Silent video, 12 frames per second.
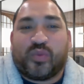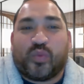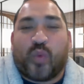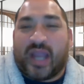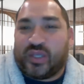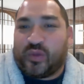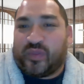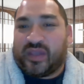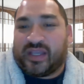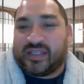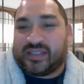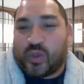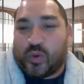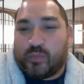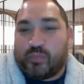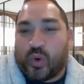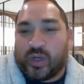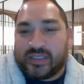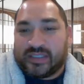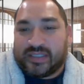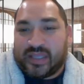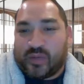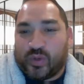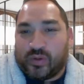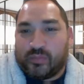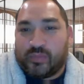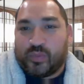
why do you think it's so important that we're